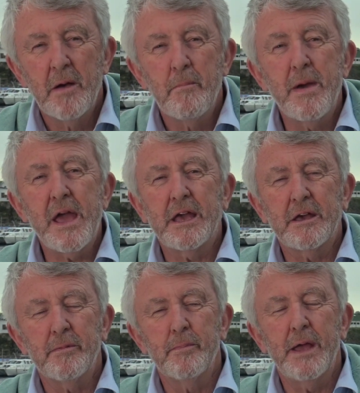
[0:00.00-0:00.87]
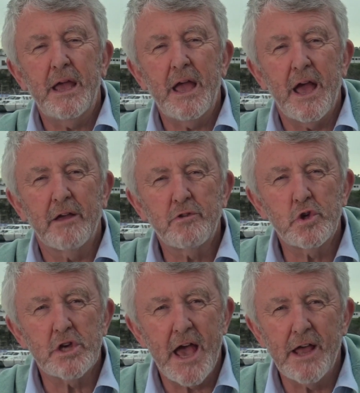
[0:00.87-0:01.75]
Make me a
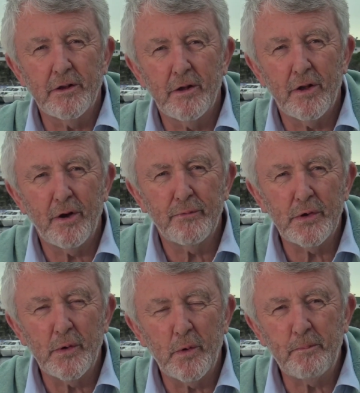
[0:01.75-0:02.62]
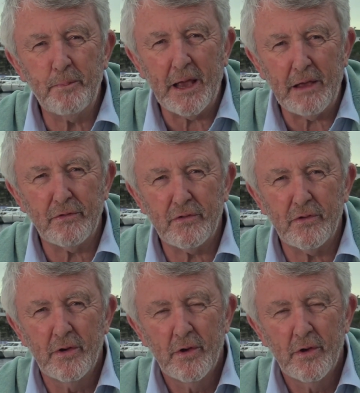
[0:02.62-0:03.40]
channel of your peace,